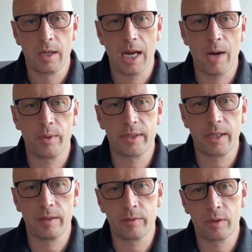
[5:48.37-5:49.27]

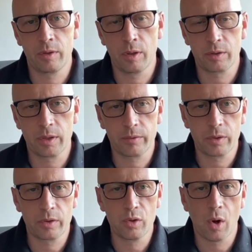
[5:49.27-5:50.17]
ourselves and yourself.
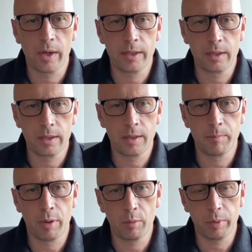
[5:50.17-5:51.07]
So it's not in the
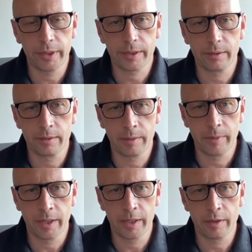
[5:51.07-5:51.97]
public
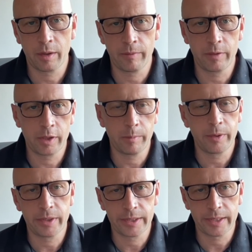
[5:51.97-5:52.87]
domain of the
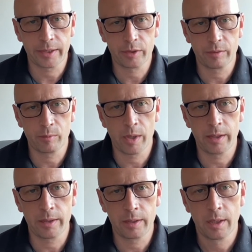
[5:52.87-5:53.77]
community section where
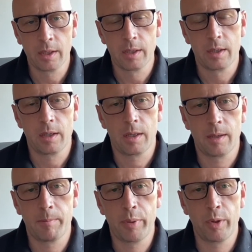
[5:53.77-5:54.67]
the
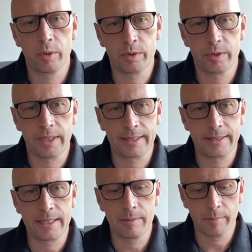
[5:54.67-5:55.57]
posts are
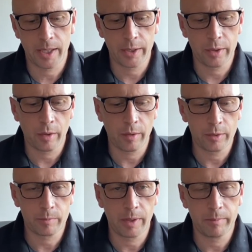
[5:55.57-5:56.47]
seen by all
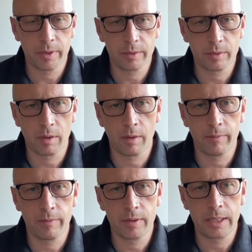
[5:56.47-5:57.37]
those members
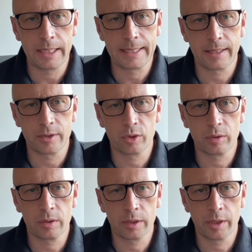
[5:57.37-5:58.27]
of the
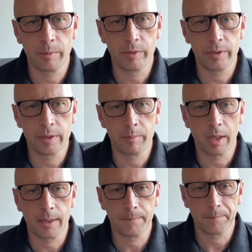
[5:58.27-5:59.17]
Essential and Community
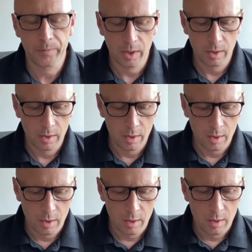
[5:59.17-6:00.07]
Plan.
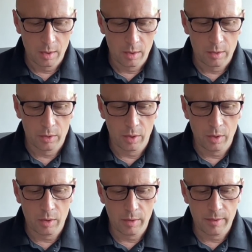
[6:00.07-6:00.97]

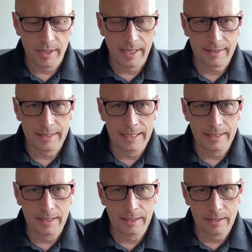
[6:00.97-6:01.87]
So that is
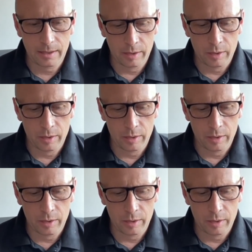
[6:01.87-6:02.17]
it in a